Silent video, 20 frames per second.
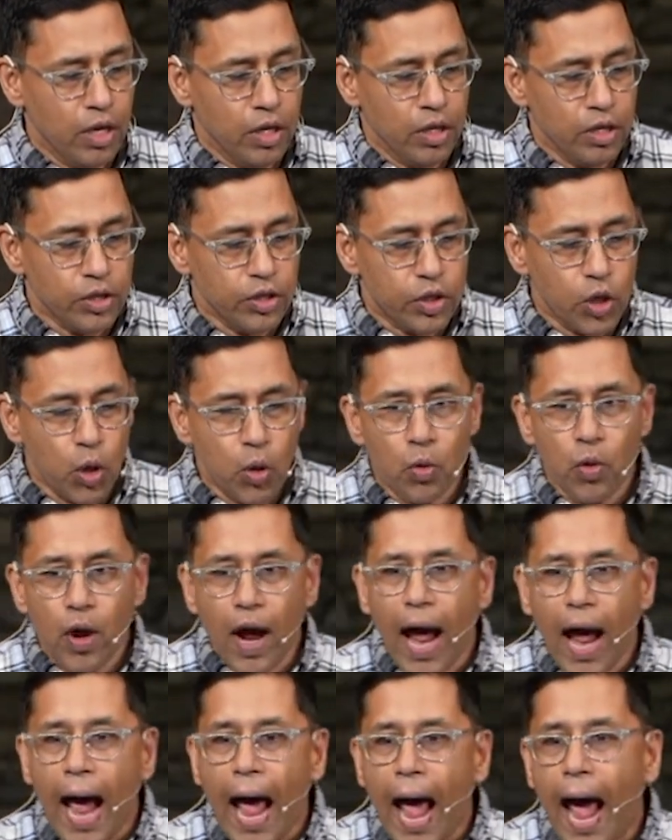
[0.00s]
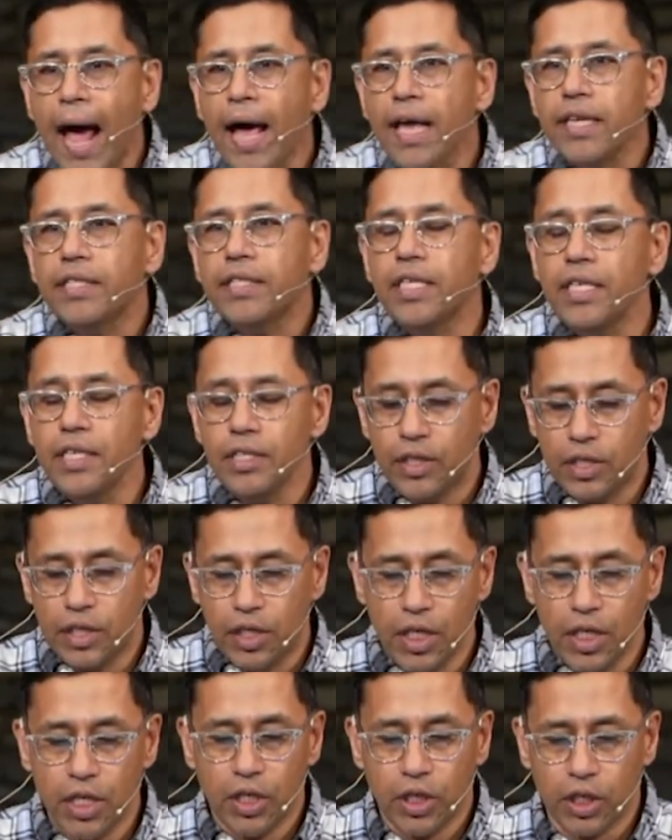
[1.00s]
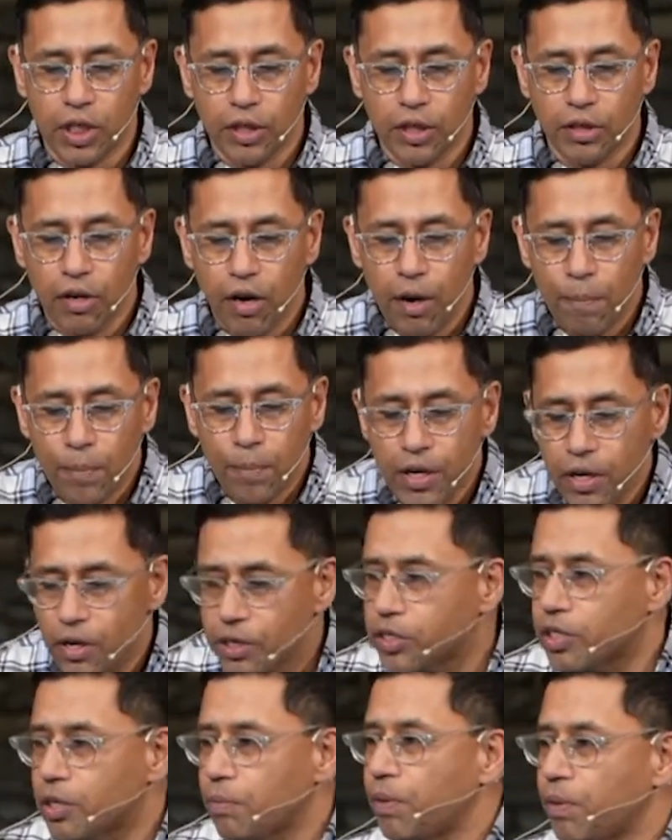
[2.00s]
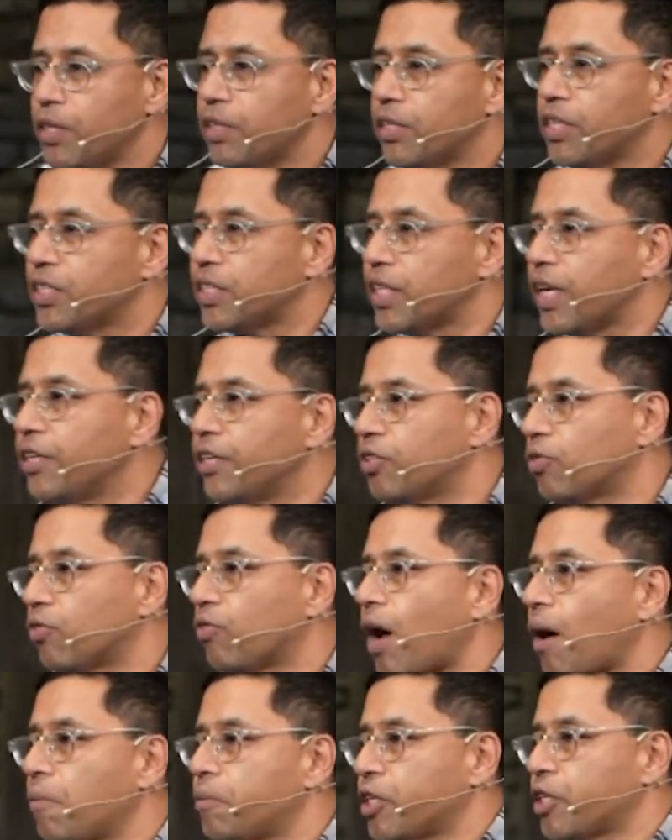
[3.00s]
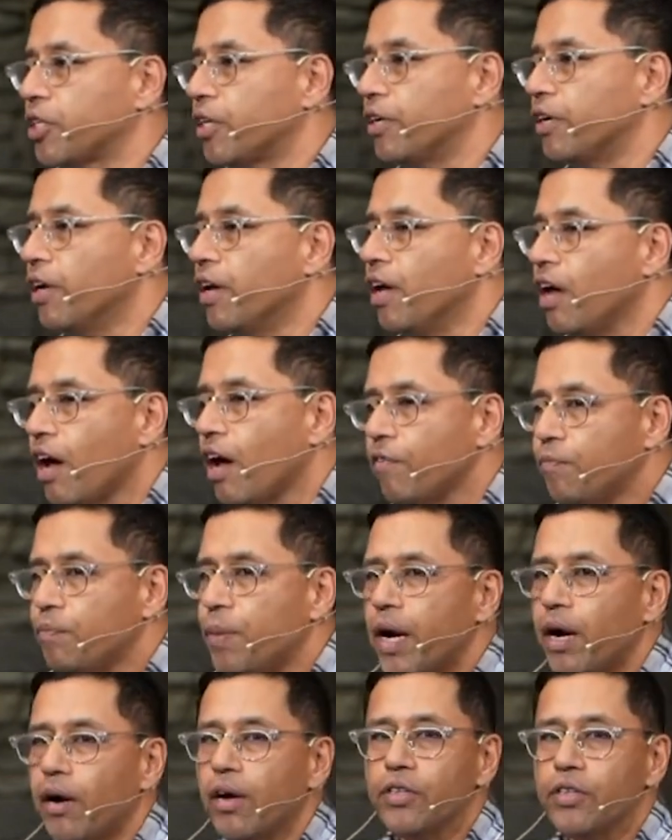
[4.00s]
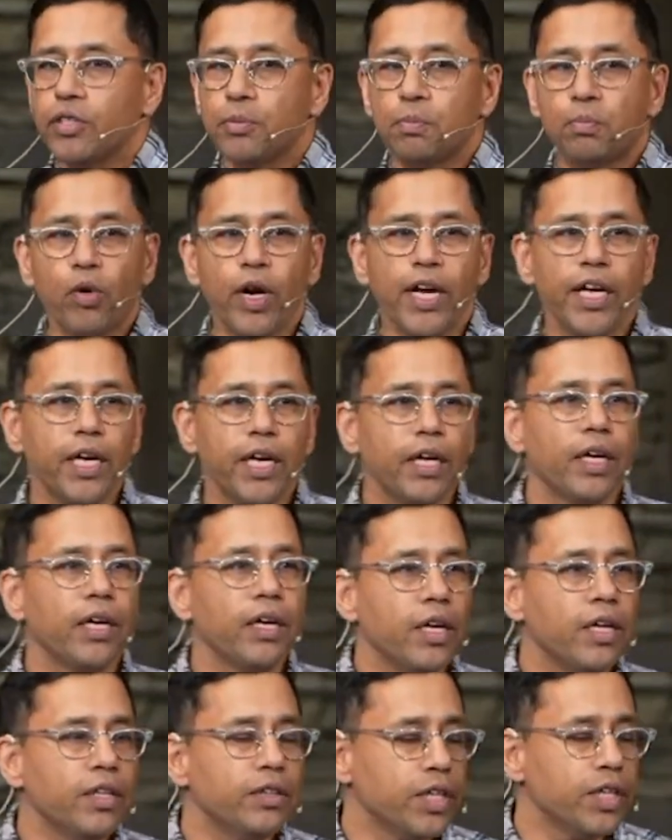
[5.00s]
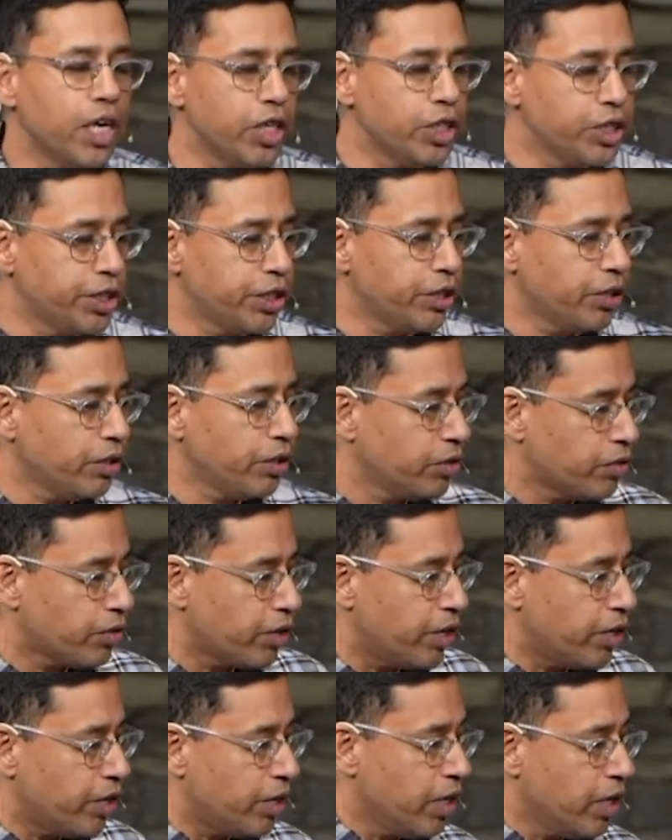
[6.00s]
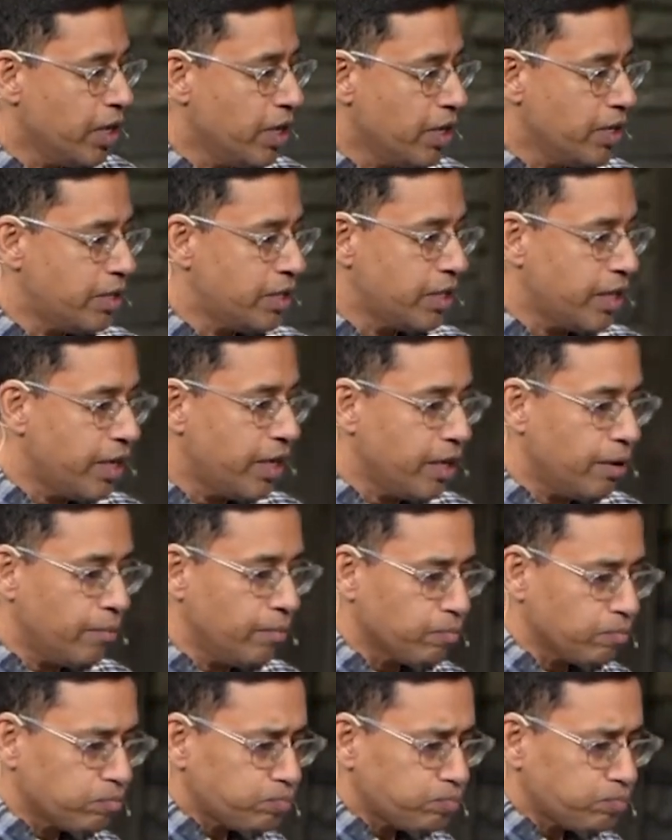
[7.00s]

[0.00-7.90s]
So as he's teaching, there appears to be this interruption of parents bringing their children to him.